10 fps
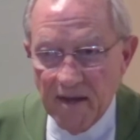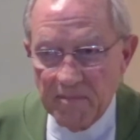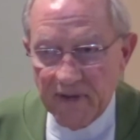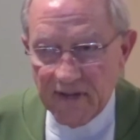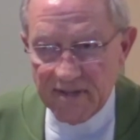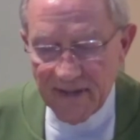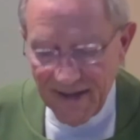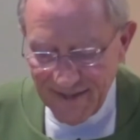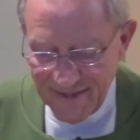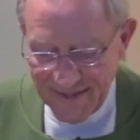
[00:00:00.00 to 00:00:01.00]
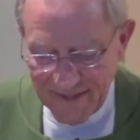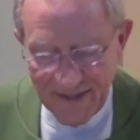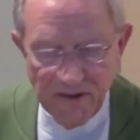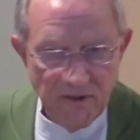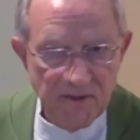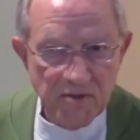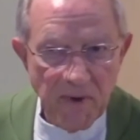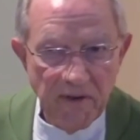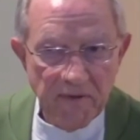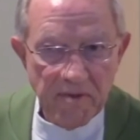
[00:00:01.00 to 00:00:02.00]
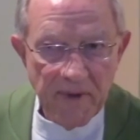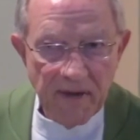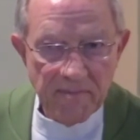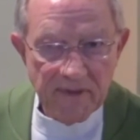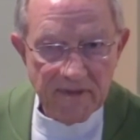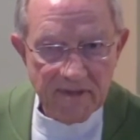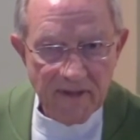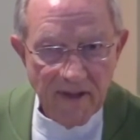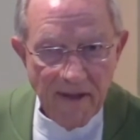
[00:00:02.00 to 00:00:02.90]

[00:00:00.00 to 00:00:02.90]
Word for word: because they had 612 commandments